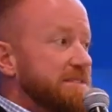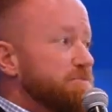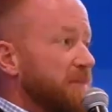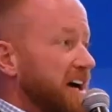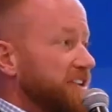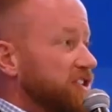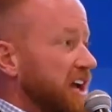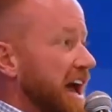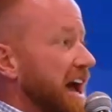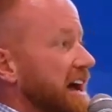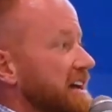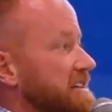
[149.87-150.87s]
as
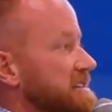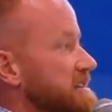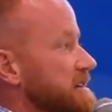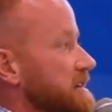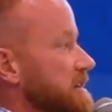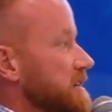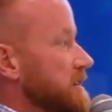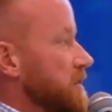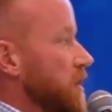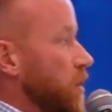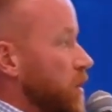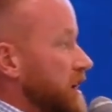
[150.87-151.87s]
much as,
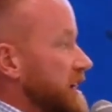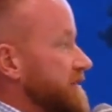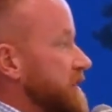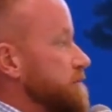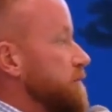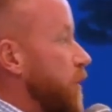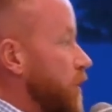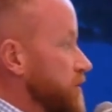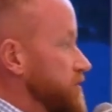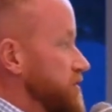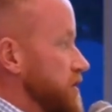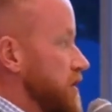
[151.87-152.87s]
or even
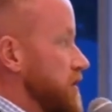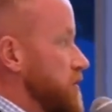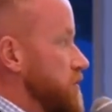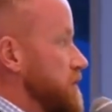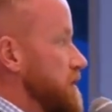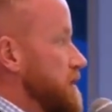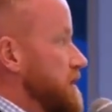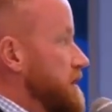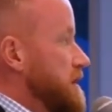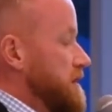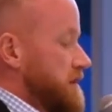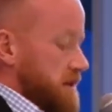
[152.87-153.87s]
more so,
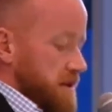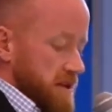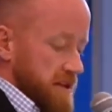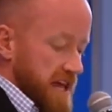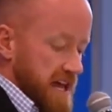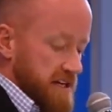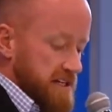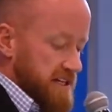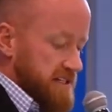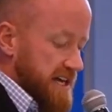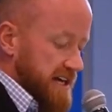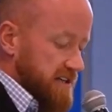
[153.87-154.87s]

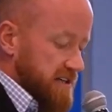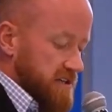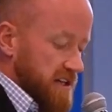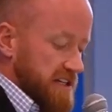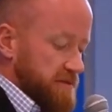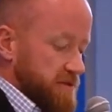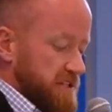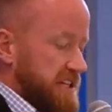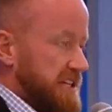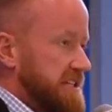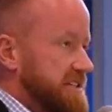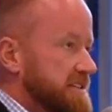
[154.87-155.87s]
than did technical
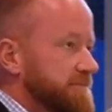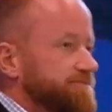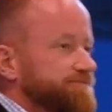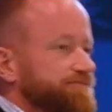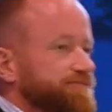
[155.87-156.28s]
expertise.